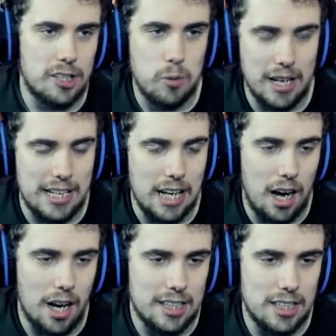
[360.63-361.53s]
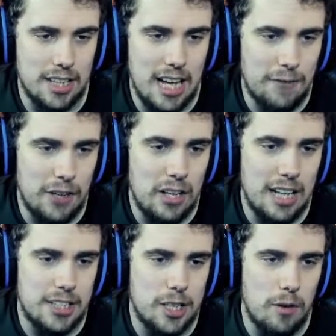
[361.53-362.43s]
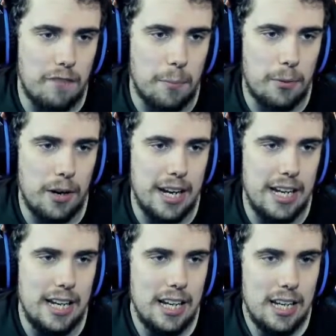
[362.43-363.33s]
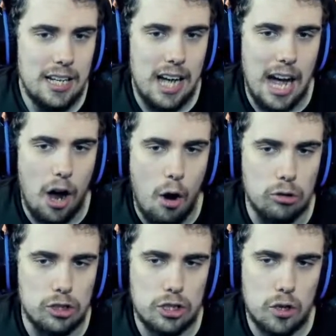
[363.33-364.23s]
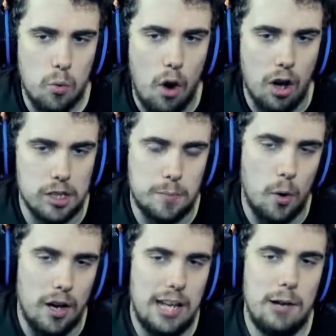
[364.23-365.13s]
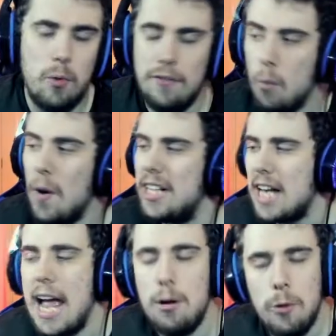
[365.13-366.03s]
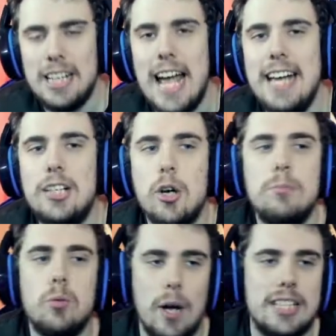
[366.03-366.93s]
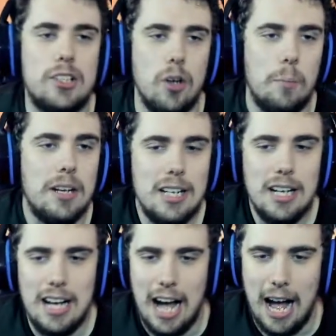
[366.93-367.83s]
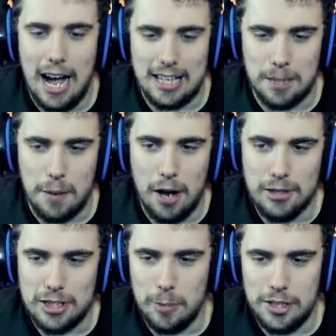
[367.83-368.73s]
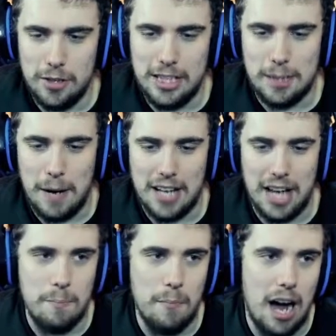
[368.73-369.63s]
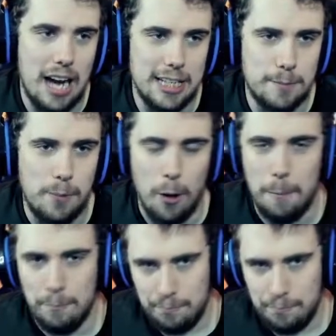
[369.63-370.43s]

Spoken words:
29. So I feel like they do have a pretty old squad. But with age comes wisdom, I suppose. So we do need to bear that in mind. But